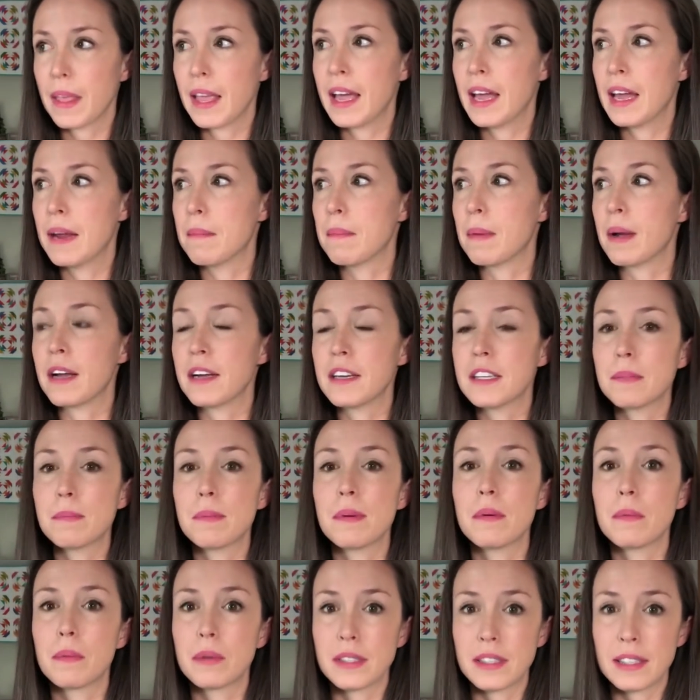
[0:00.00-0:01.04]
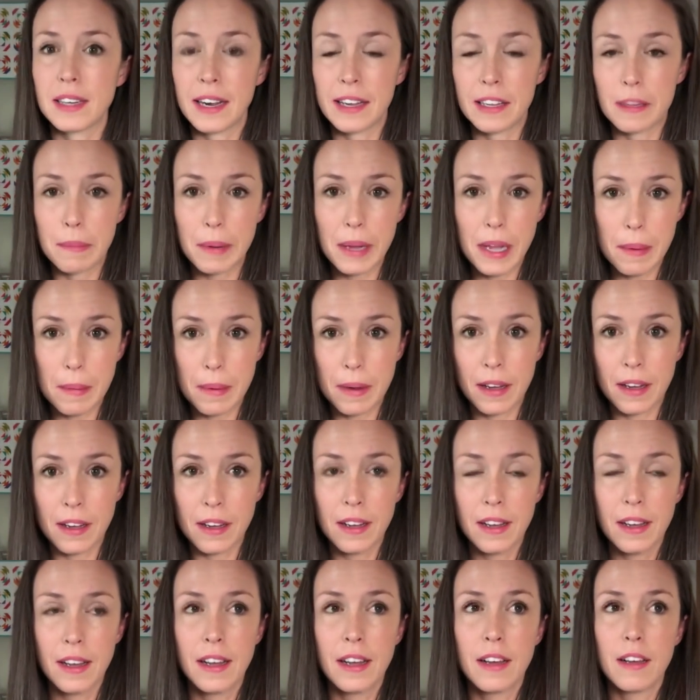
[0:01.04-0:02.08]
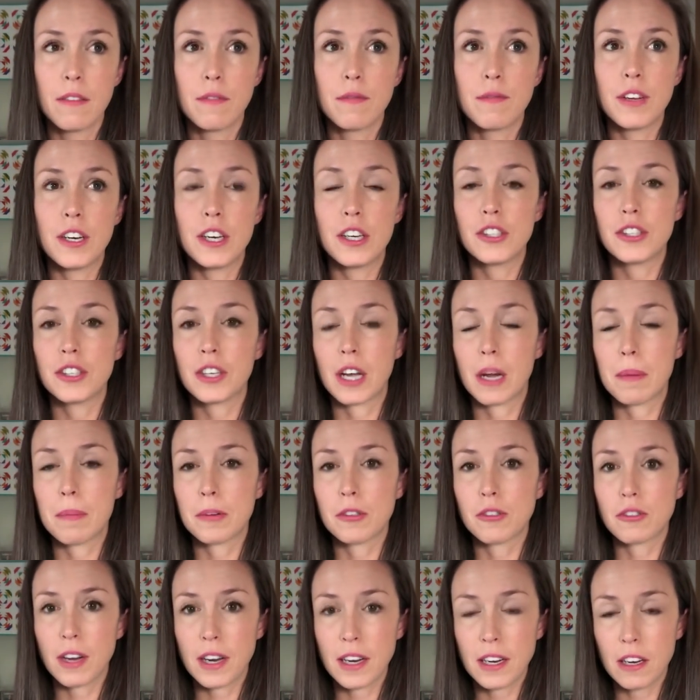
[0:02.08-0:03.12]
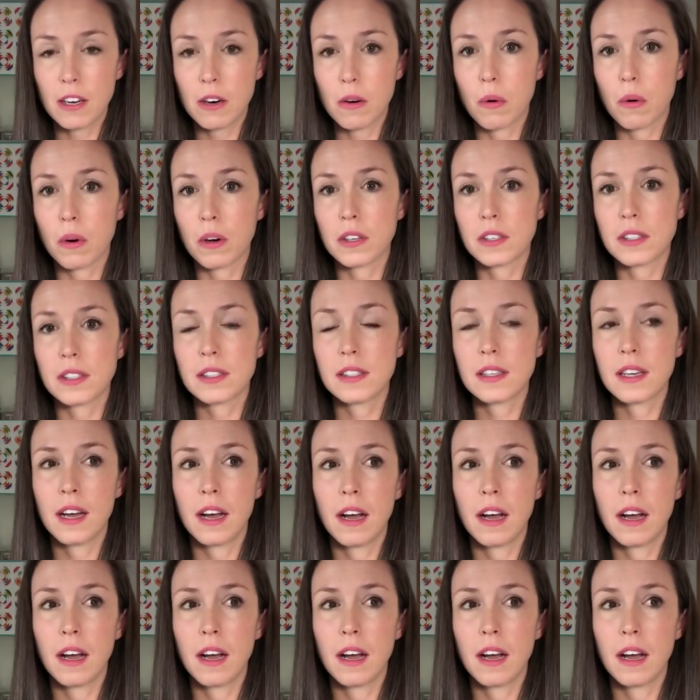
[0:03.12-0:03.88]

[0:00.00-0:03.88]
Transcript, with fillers: and my husband was in Alabama finishing up a training course.